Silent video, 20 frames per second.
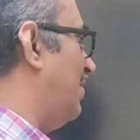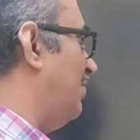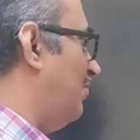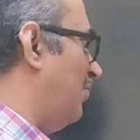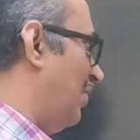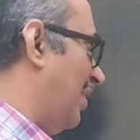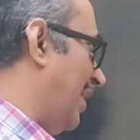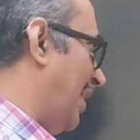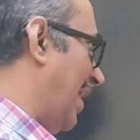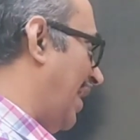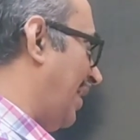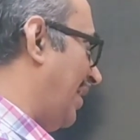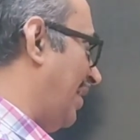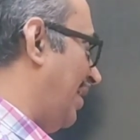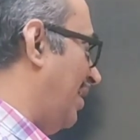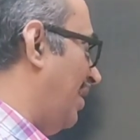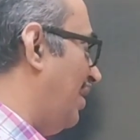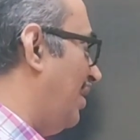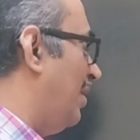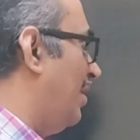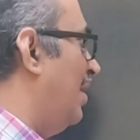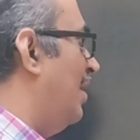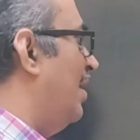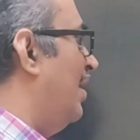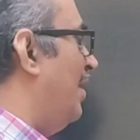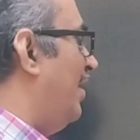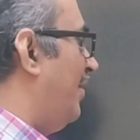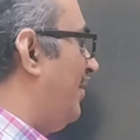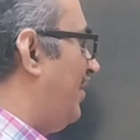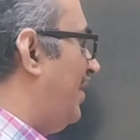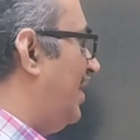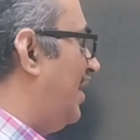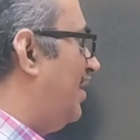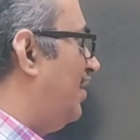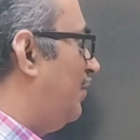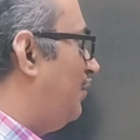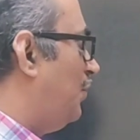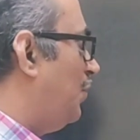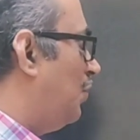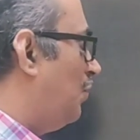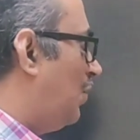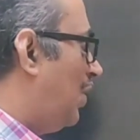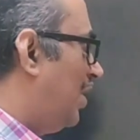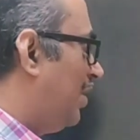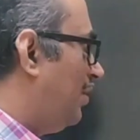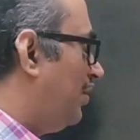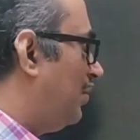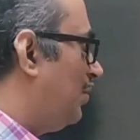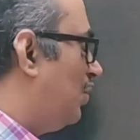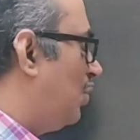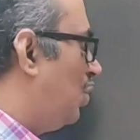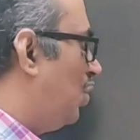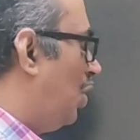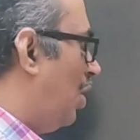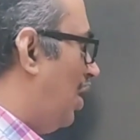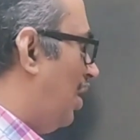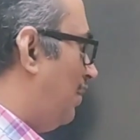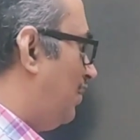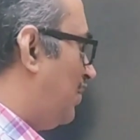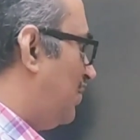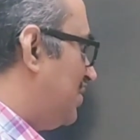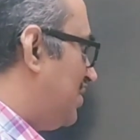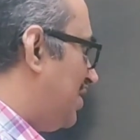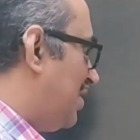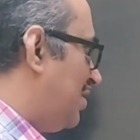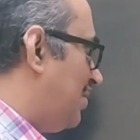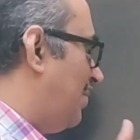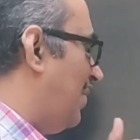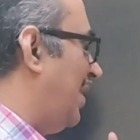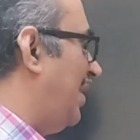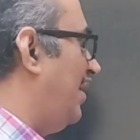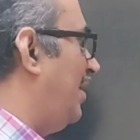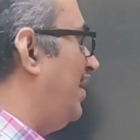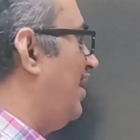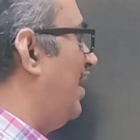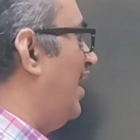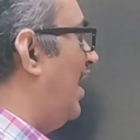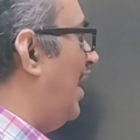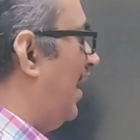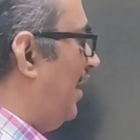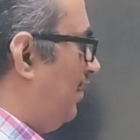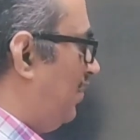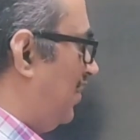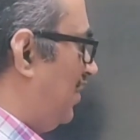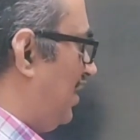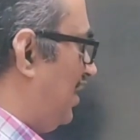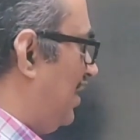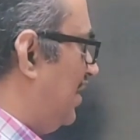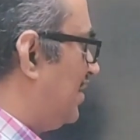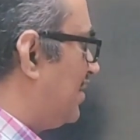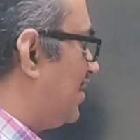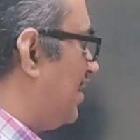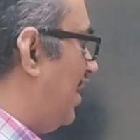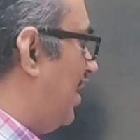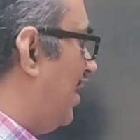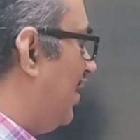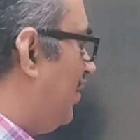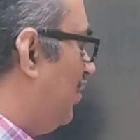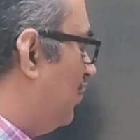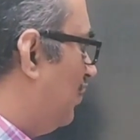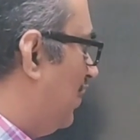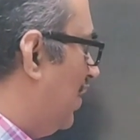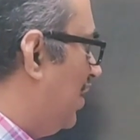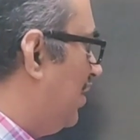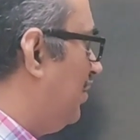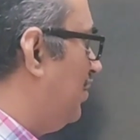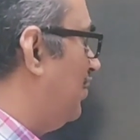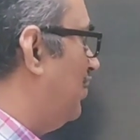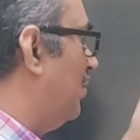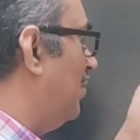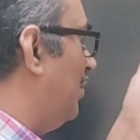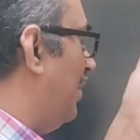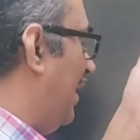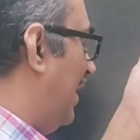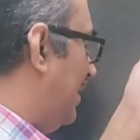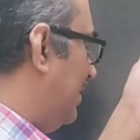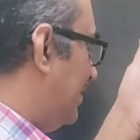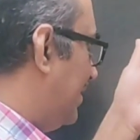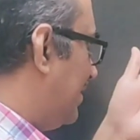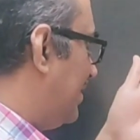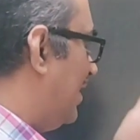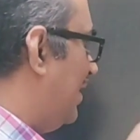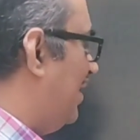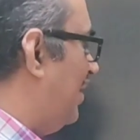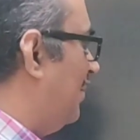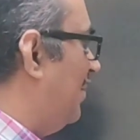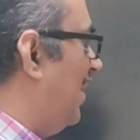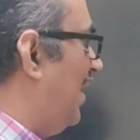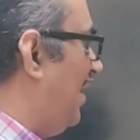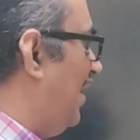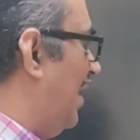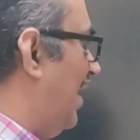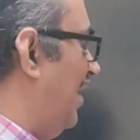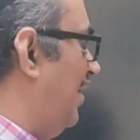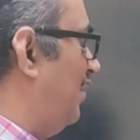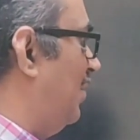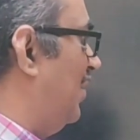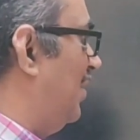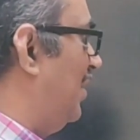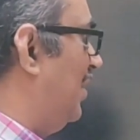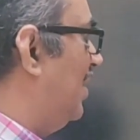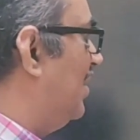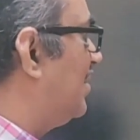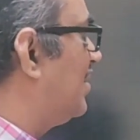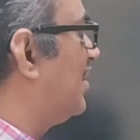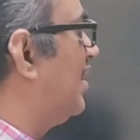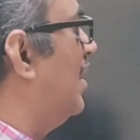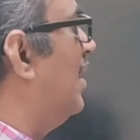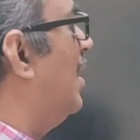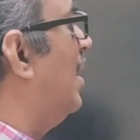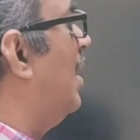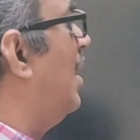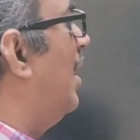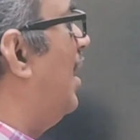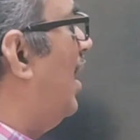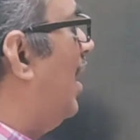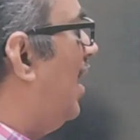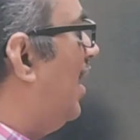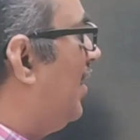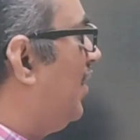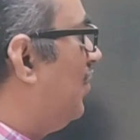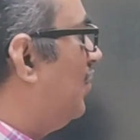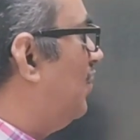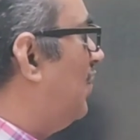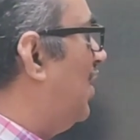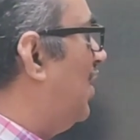from one angle, then if you want to know opposite by hypotenuse, or you want to know adjacent by hypotenuse, or you